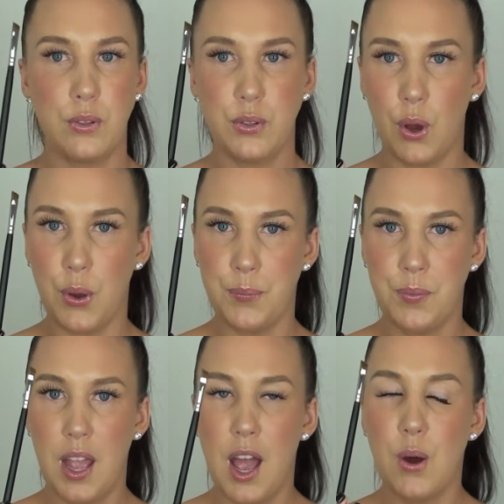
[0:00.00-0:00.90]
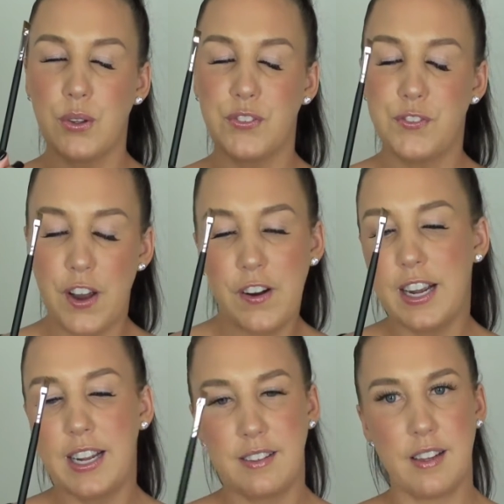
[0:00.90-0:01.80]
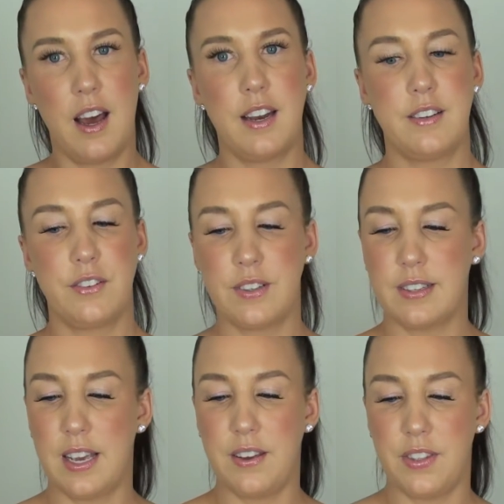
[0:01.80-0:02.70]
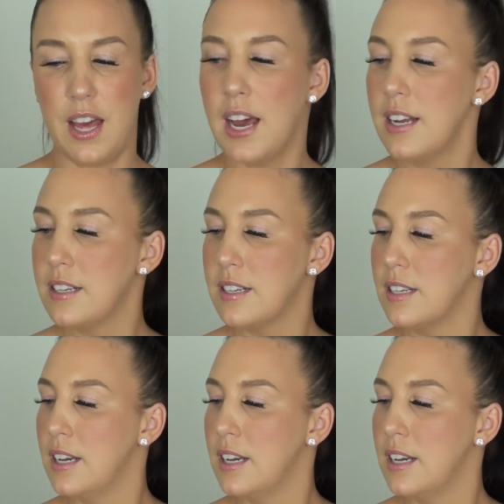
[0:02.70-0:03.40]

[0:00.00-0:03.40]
So I was very excited to receive that.